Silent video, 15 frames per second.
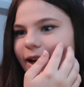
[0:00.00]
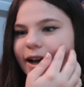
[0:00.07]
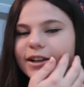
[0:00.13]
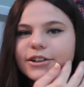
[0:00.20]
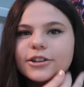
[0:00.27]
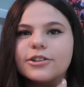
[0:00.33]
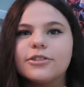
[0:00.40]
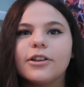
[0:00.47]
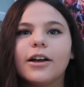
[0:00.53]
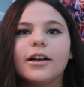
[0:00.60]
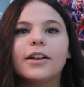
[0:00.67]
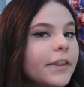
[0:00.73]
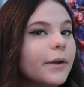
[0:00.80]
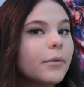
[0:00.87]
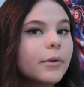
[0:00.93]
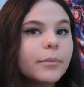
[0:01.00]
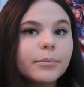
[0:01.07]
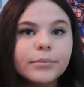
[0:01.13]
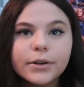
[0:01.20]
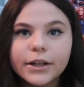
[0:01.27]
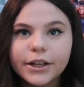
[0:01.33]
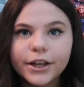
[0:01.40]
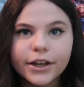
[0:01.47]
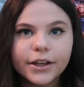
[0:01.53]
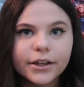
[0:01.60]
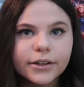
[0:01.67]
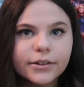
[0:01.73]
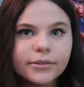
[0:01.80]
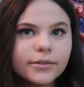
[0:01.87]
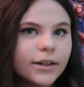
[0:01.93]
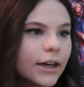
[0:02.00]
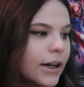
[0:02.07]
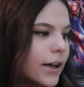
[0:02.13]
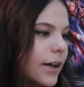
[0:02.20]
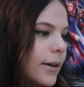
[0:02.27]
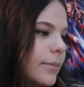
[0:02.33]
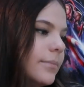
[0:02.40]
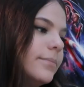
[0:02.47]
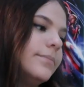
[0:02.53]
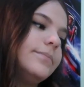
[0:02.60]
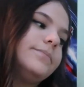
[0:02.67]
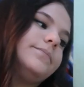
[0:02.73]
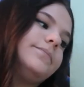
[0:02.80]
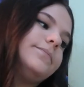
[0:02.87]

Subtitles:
I just thought they were pretty good. That's